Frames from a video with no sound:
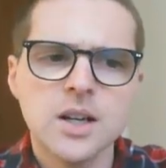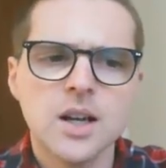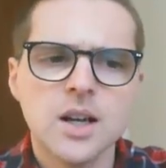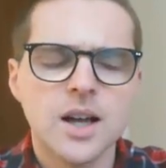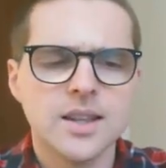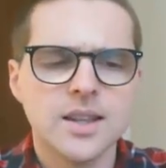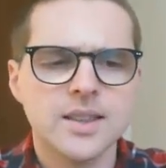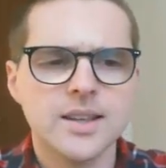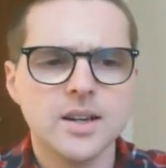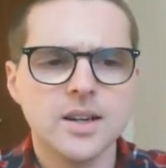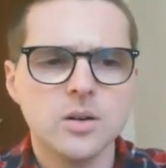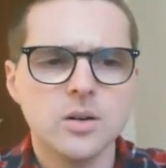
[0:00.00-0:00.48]

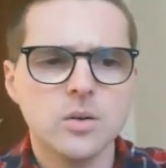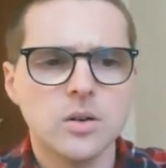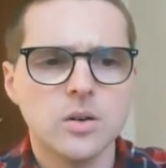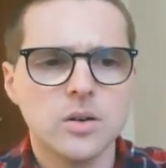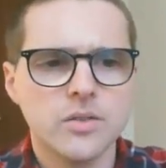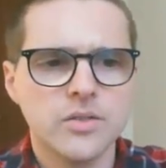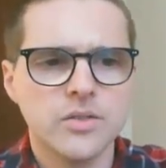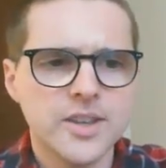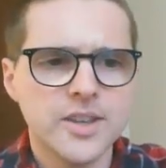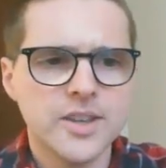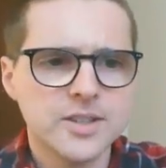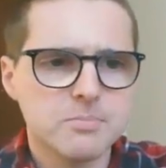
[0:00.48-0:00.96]
And
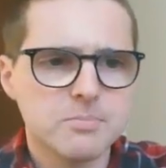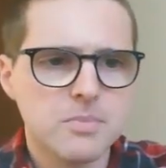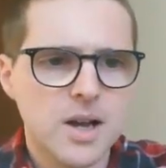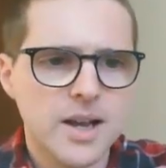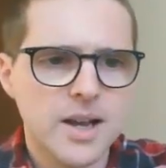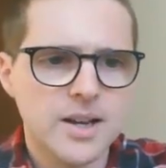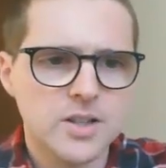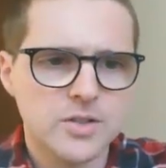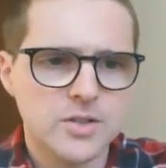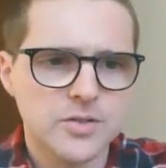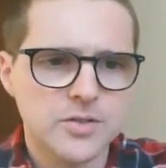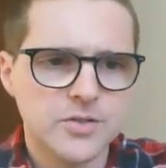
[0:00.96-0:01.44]
now this
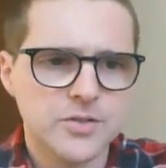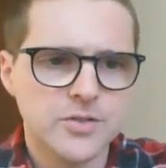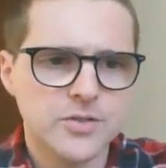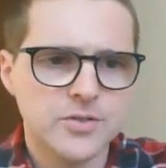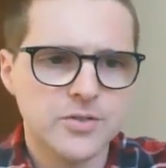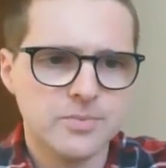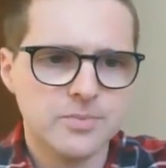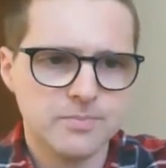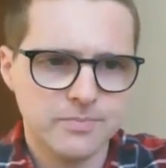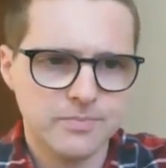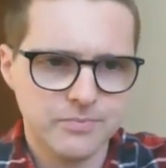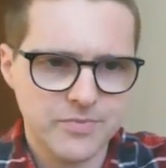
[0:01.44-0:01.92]
minus
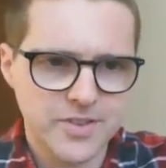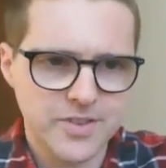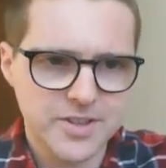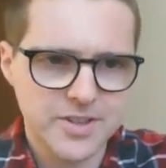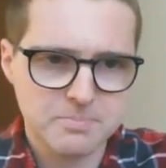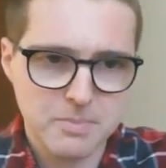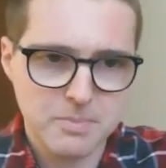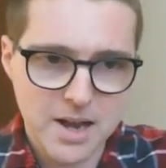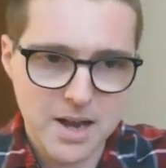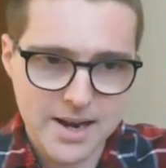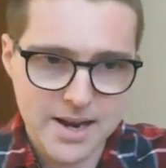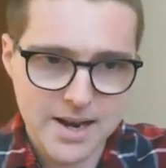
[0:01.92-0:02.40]

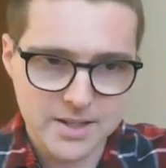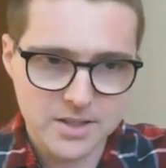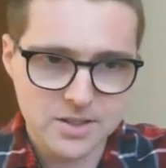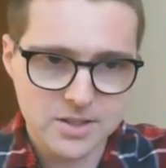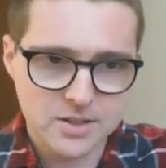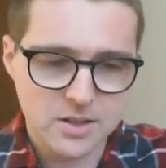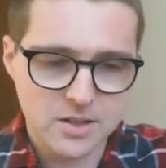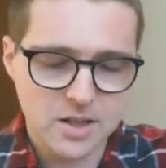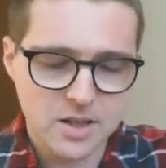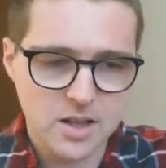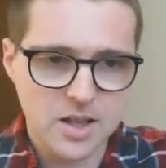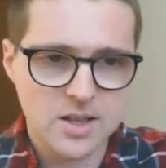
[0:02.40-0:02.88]

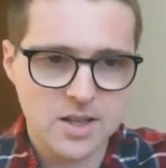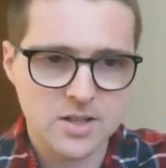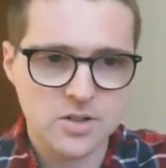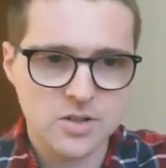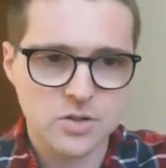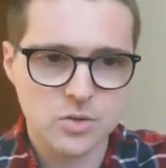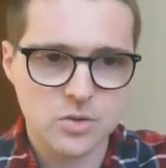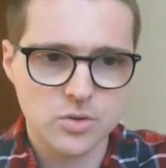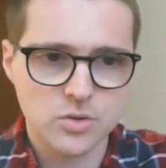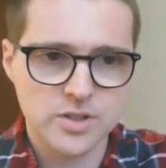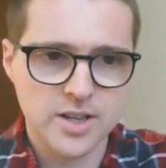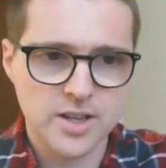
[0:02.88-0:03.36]
is
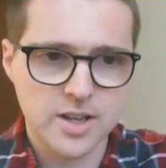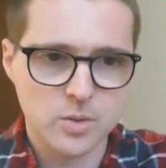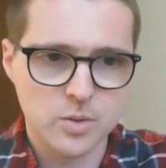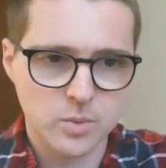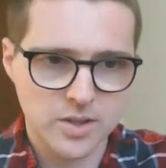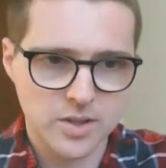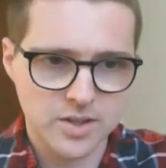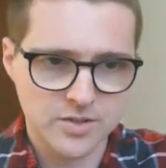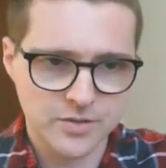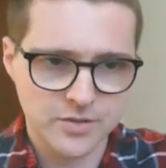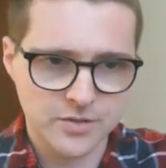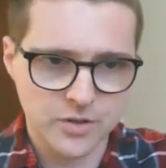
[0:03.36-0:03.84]
associated
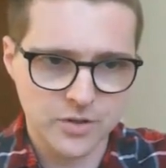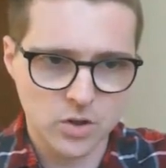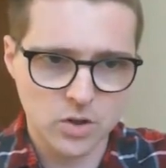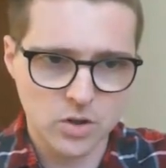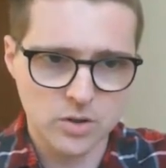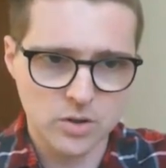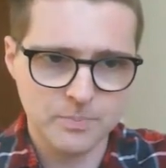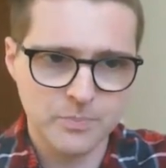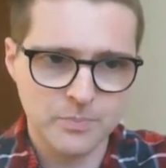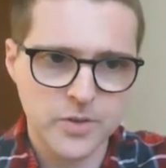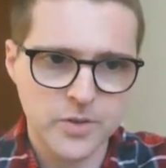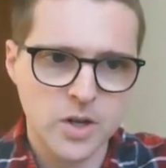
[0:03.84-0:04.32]
with this
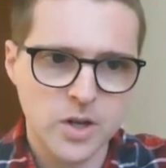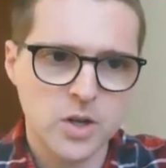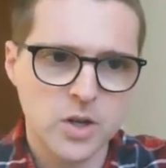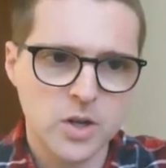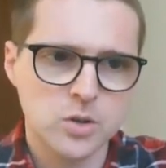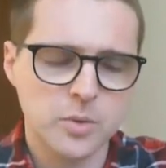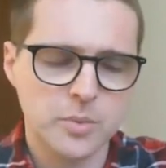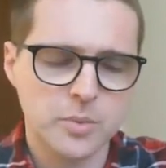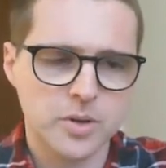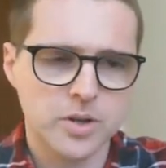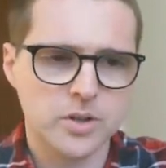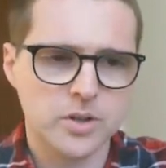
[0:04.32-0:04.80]
4.
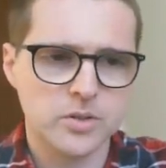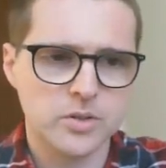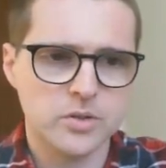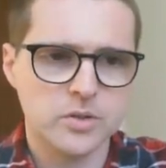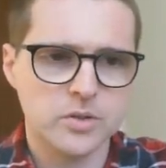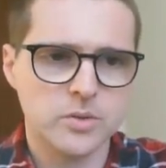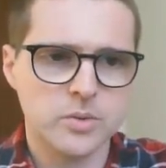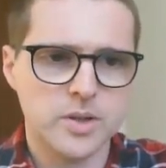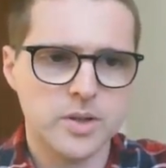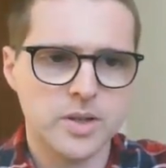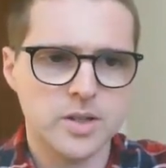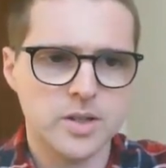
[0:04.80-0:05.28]
So what we're going to
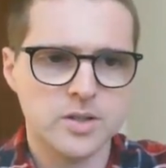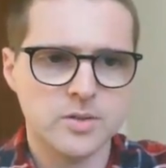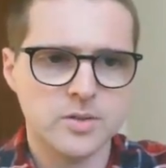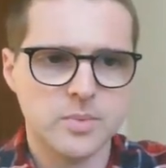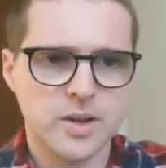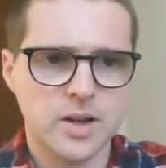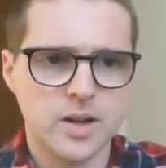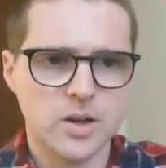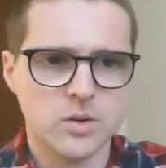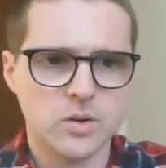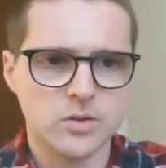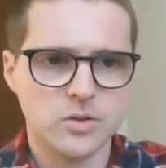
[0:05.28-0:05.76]
do is
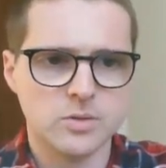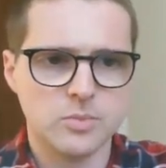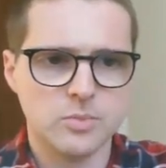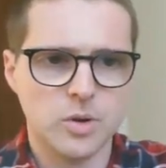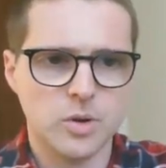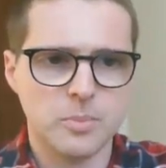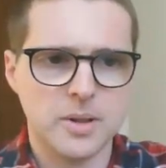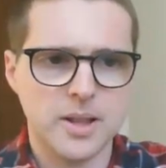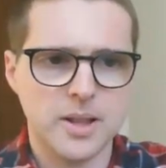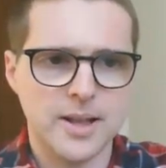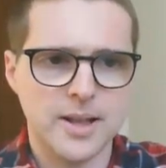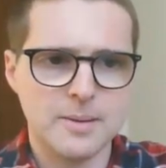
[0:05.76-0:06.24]
we are going to
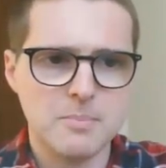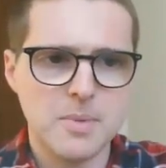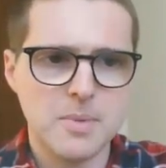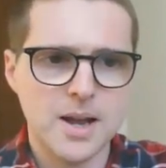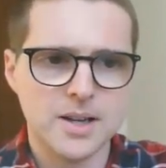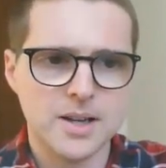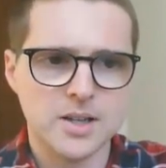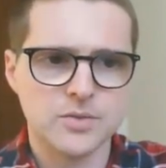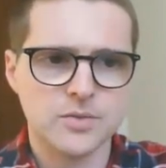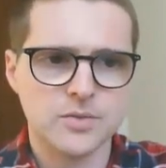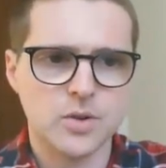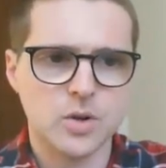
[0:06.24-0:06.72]
multiply
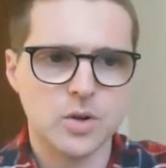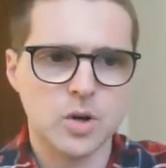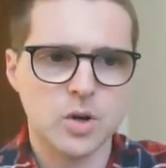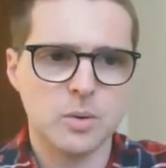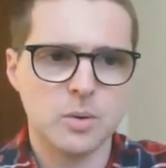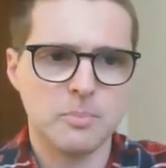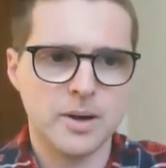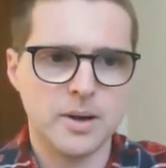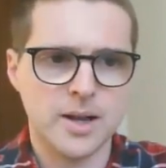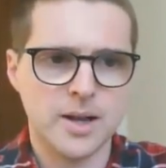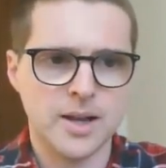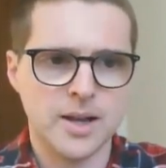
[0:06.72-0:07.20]
minus
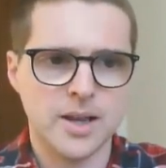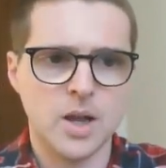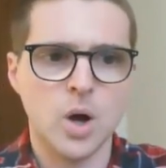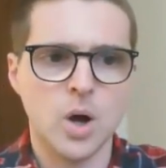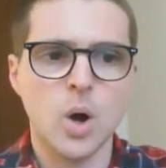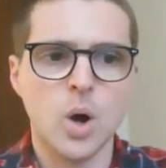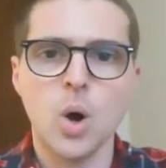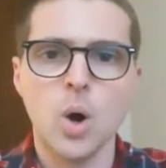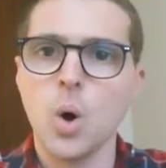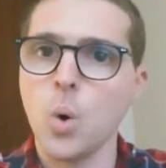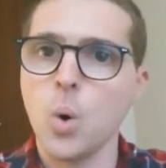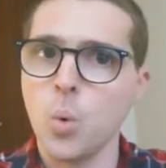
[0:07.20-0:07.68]
4 by
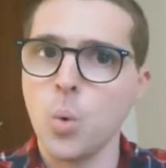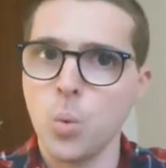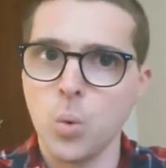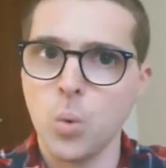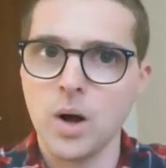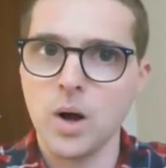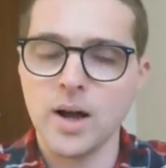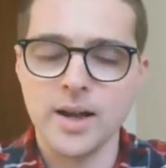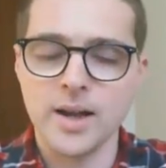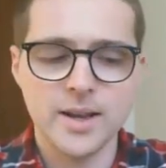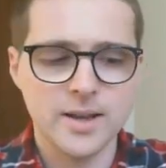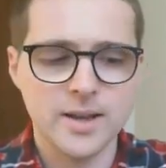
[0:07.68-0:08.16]

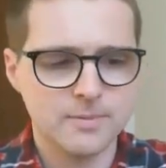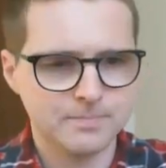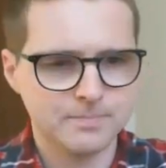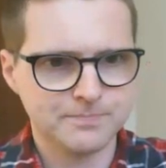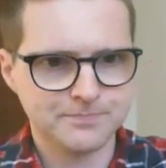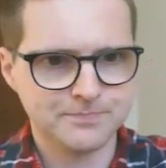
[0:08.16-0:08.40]
y.